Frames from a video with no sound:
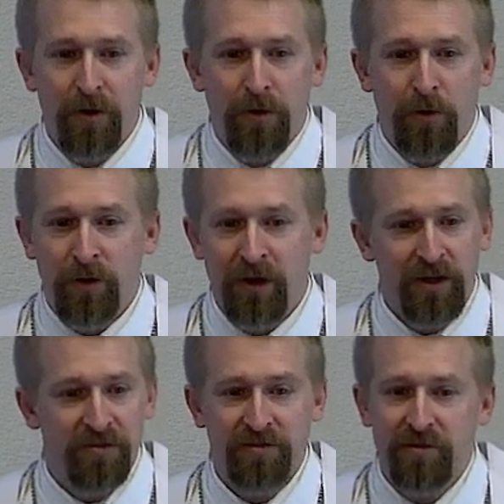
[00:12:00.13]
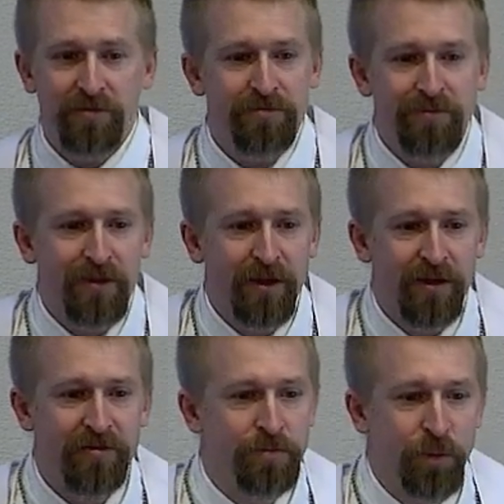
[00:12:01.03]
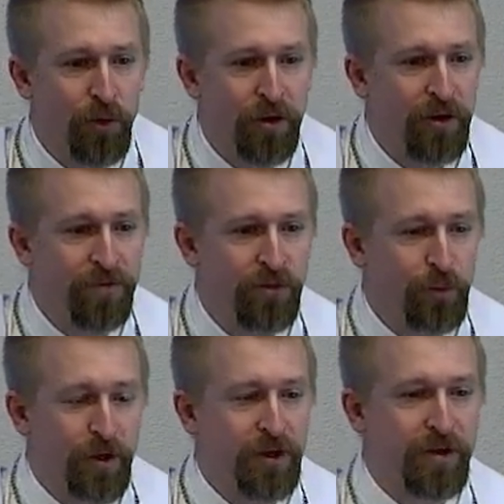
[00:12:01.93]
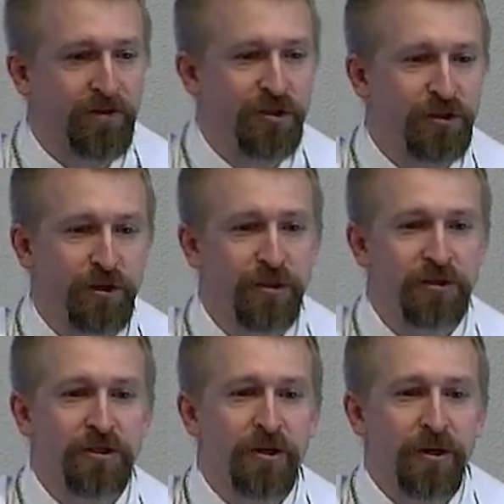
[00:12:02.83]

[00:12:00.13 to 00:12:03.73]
or as a supporter of the work of the church,